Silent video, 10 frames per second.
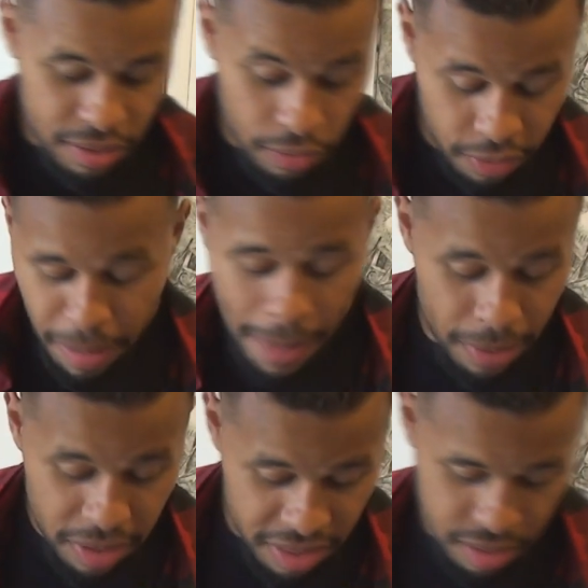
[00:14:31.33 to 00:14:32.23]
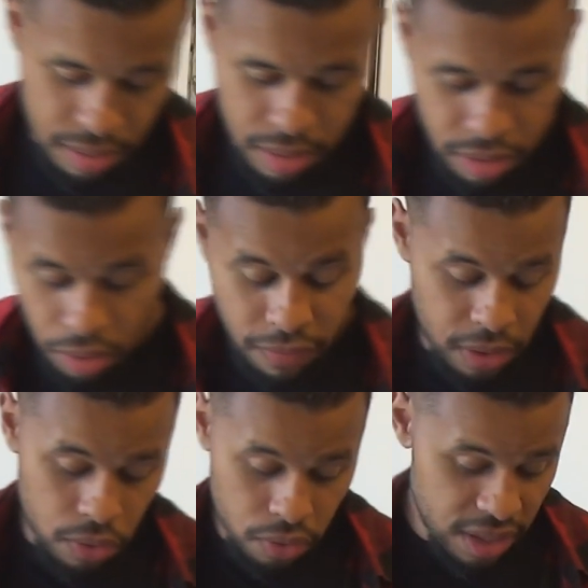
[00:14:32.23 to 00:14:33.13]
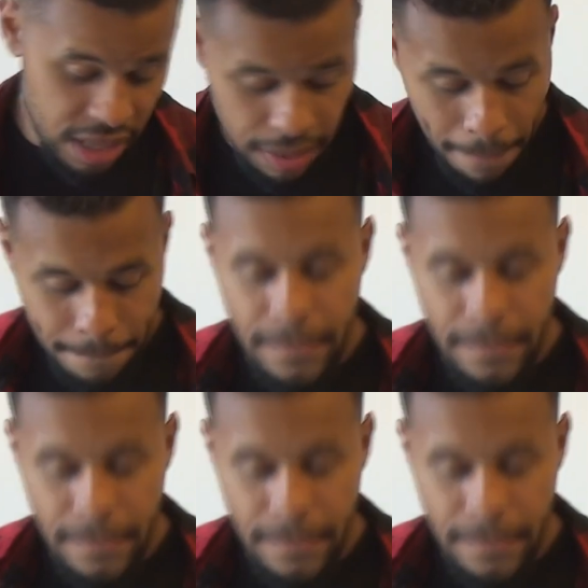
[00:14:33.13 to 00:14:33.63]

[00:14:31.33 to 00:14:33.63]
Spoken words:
stuffed peppers, the stuffed zhuzhki.